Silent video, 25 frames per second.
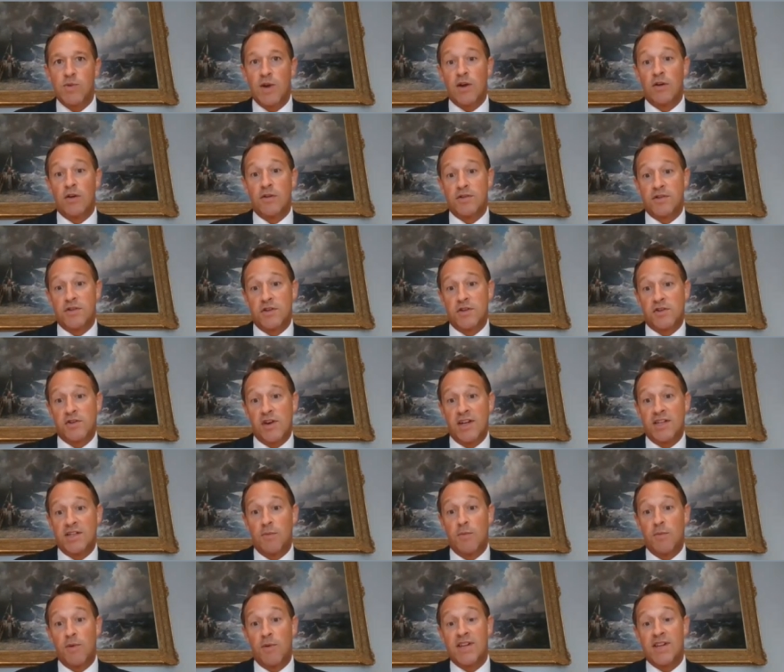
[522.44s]
we're
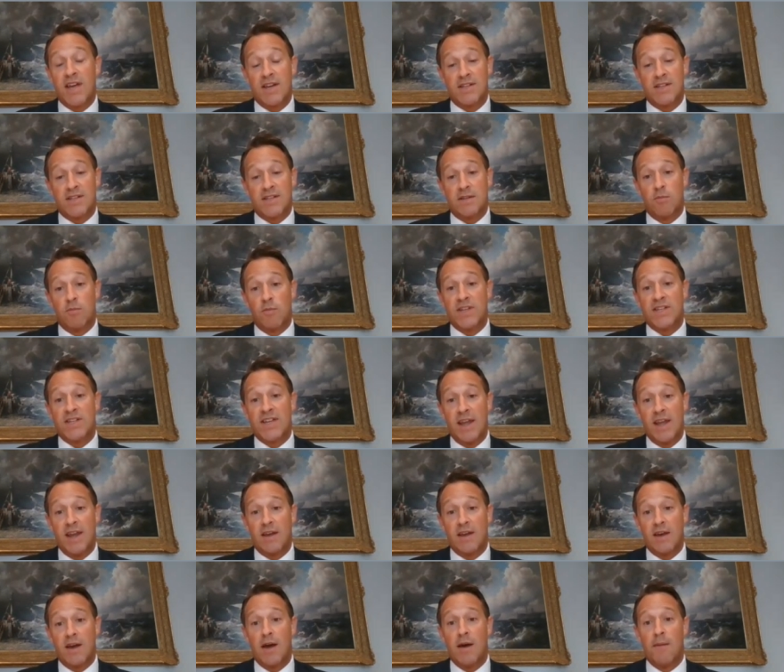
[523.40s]
concentrated, we
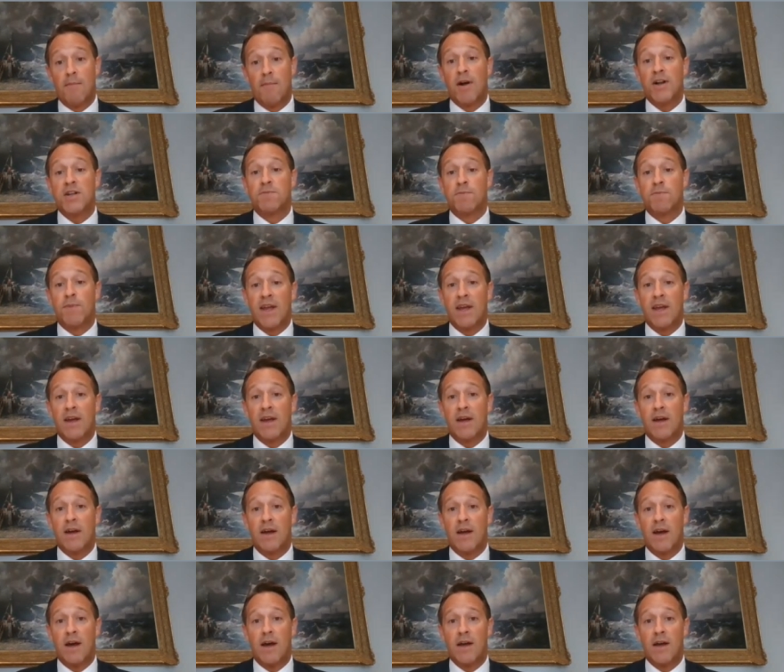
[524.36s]
take much
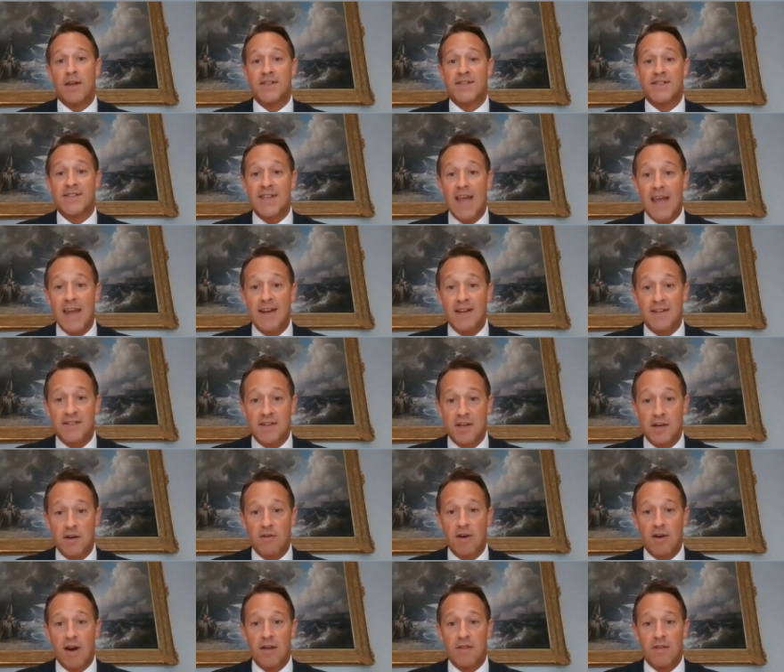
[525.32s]
bigger stakes
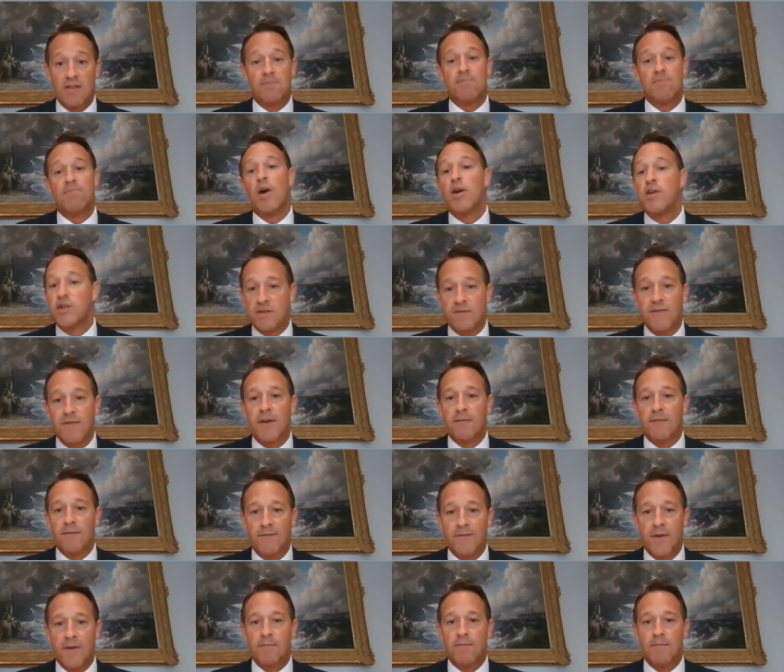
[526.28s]
than most
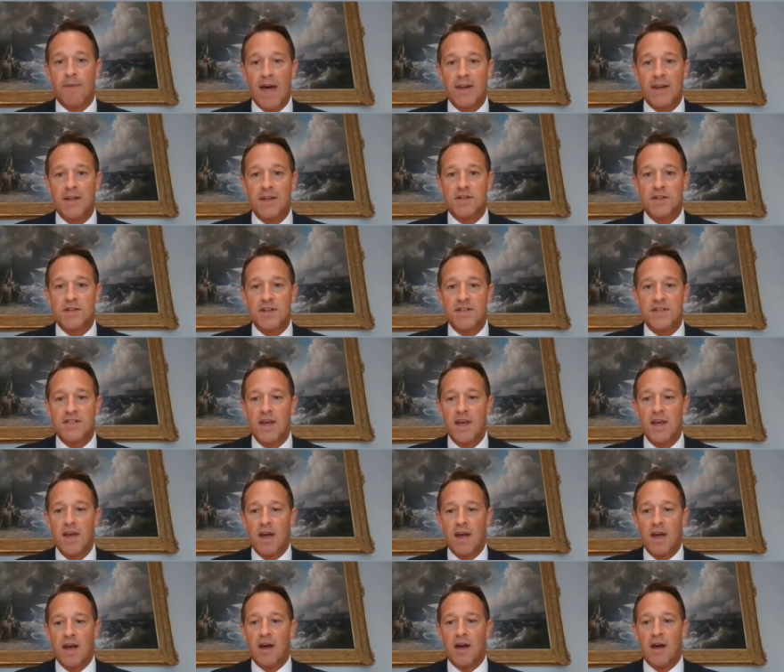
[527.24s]
fund managers.
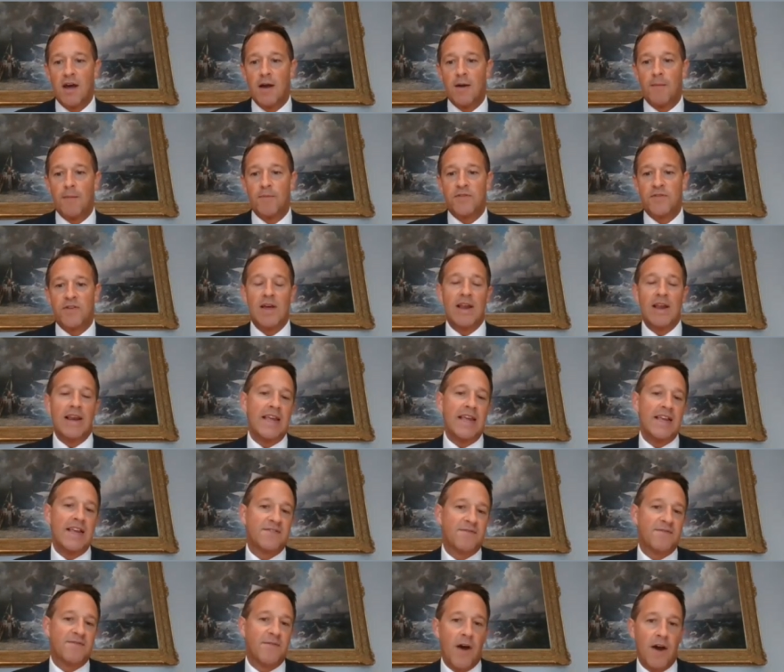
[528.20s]
So at
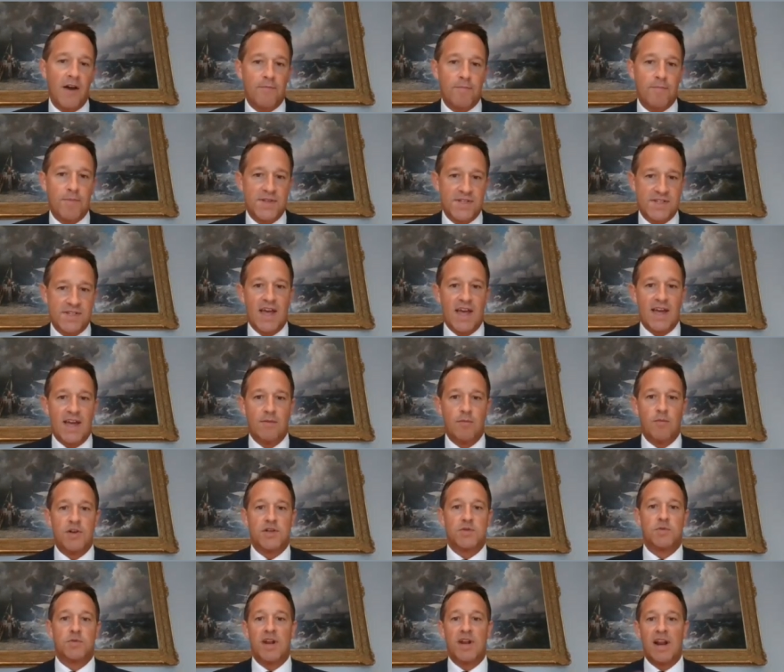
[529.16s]
least 5%,
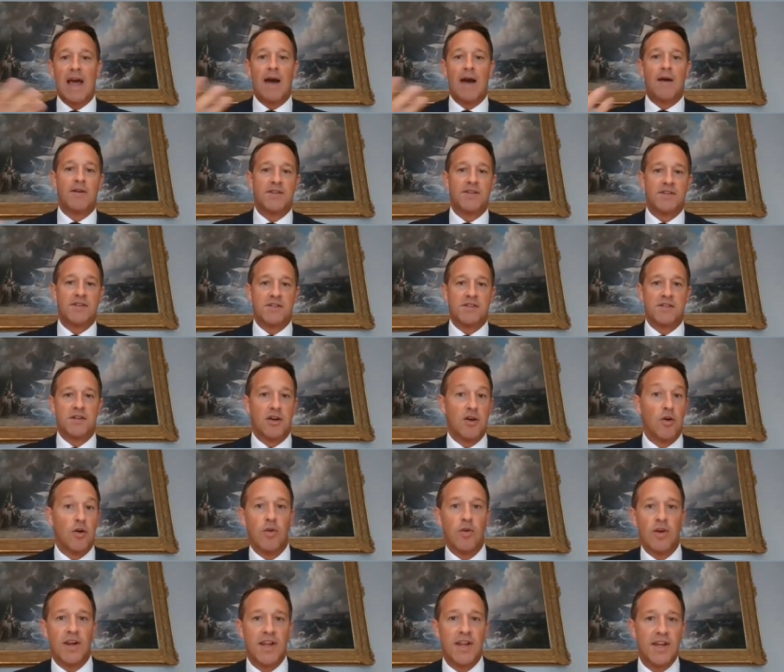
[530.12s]
which would allow us to
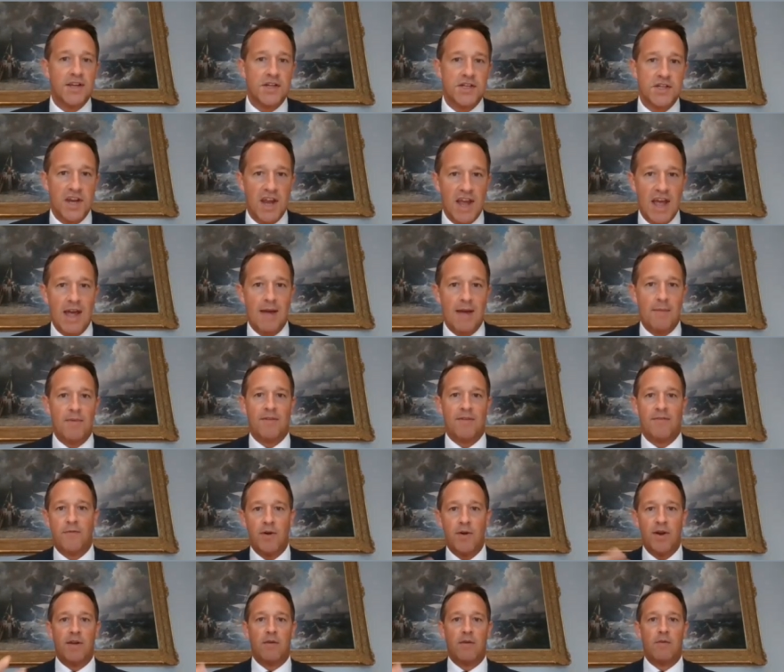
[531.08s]
call an EGM if
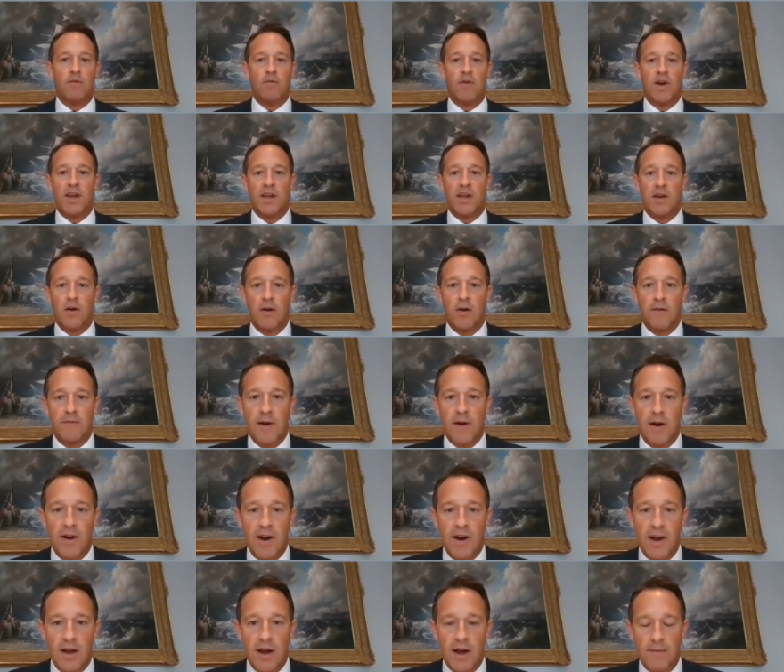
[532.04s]
we really got
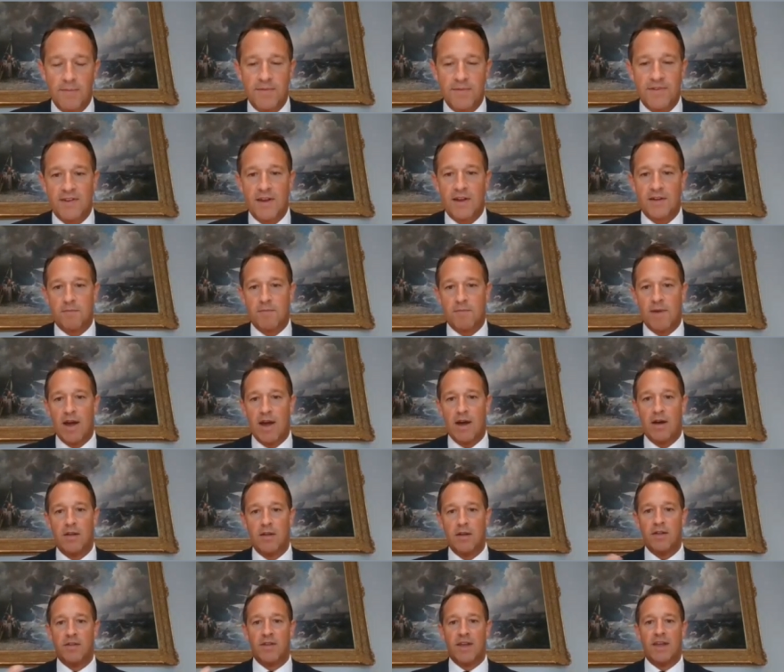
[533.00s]
very upset
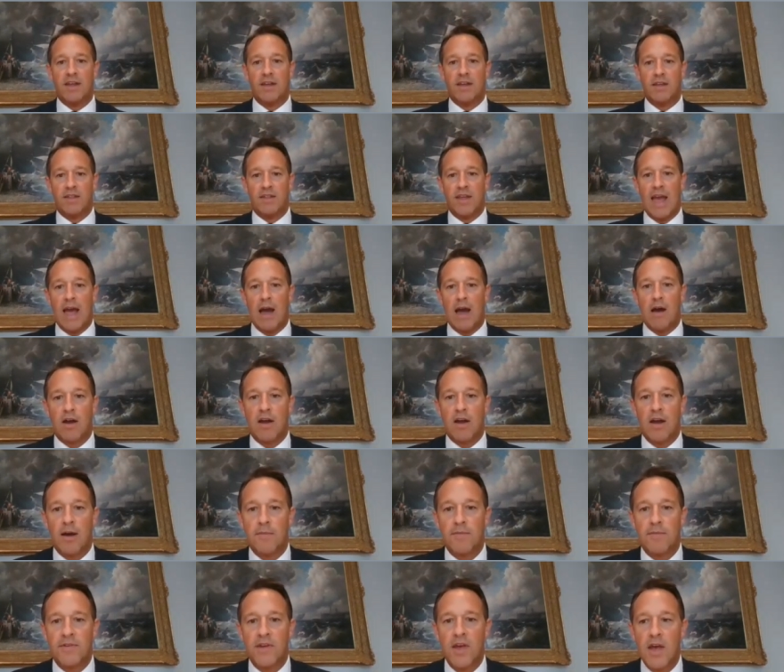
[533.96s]
about the
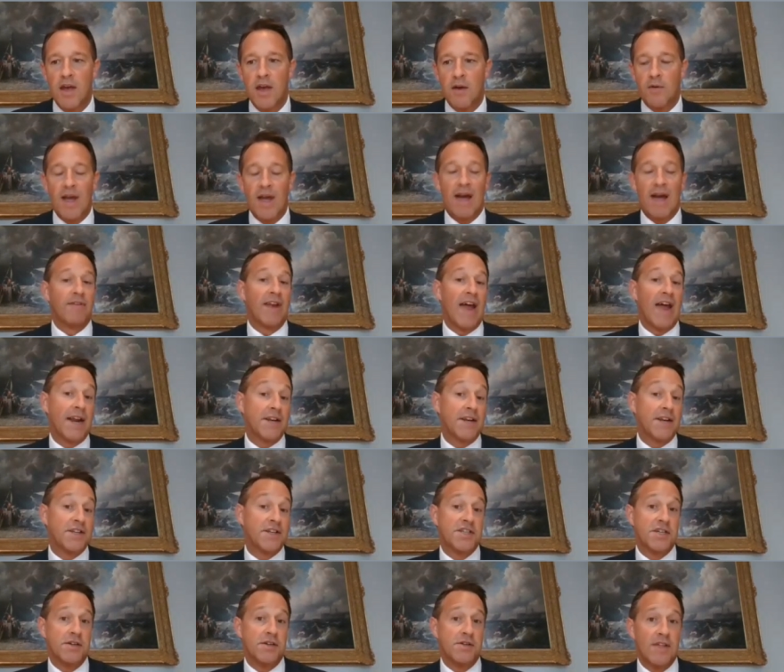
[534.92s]
outcomes. We haven't had
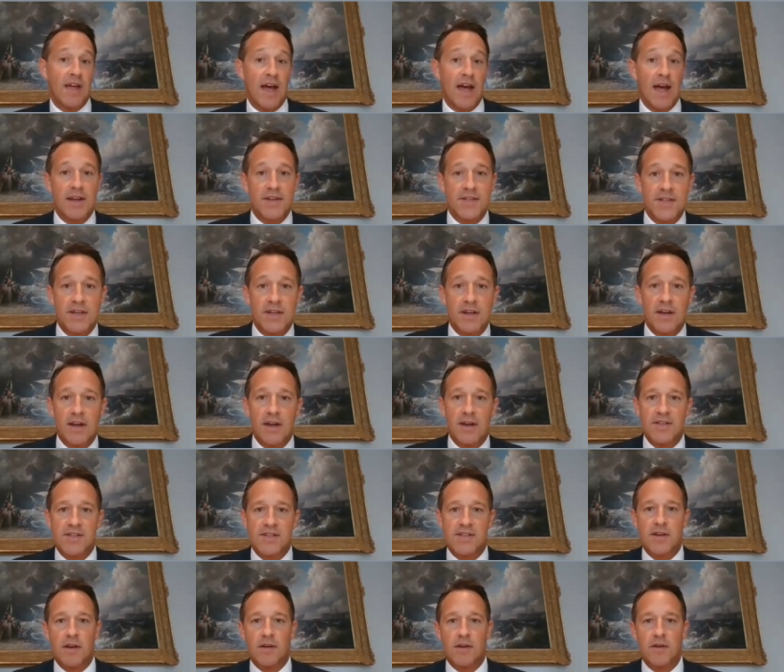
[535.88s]
to do that
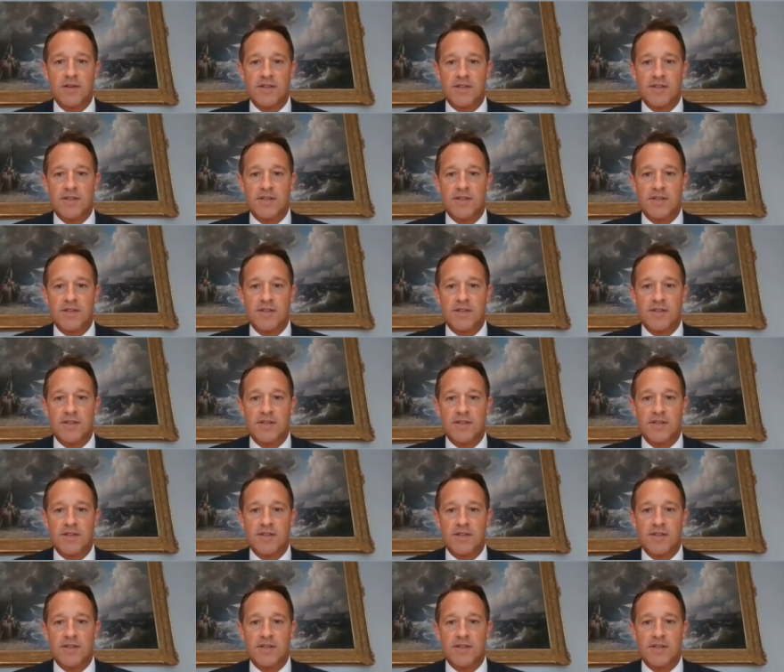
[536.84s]
so